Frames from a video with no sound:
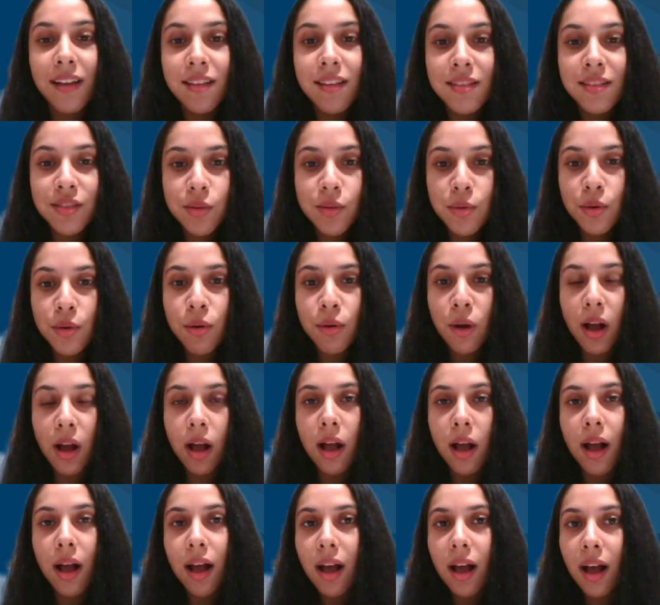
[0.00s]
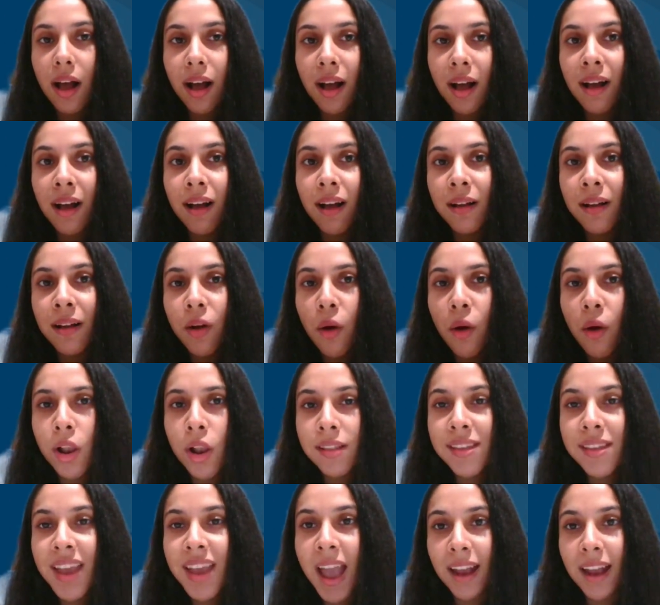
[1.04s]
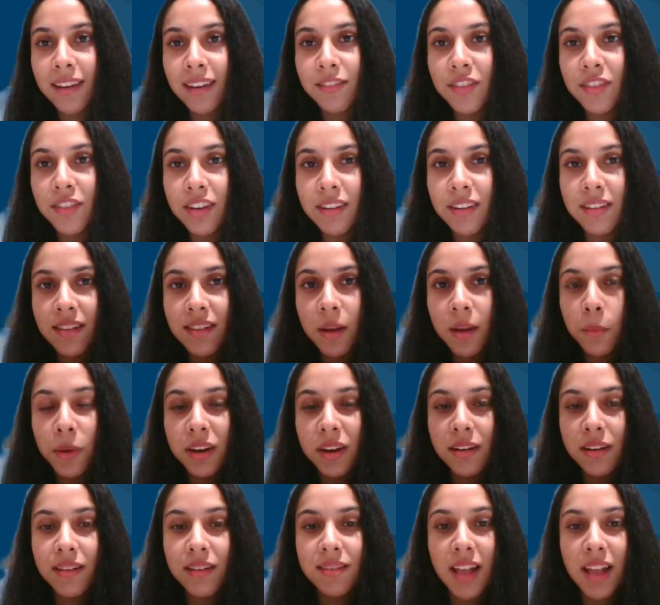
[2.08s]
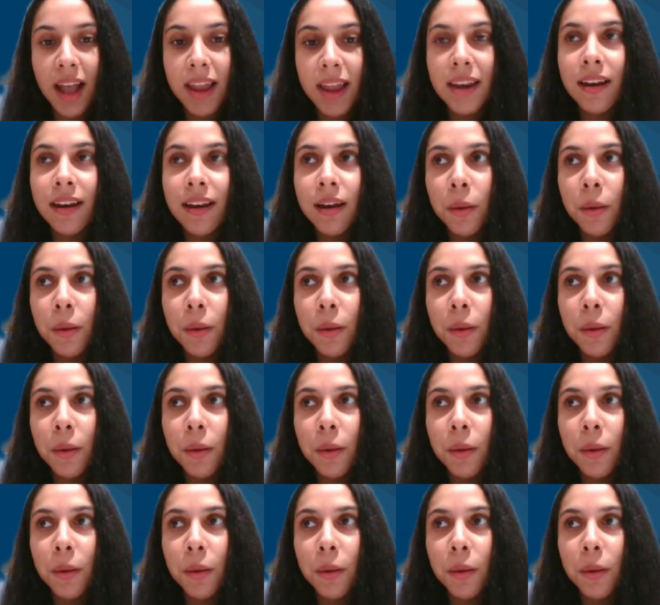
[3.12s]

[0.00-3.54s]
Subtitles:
So, all the activities that we design,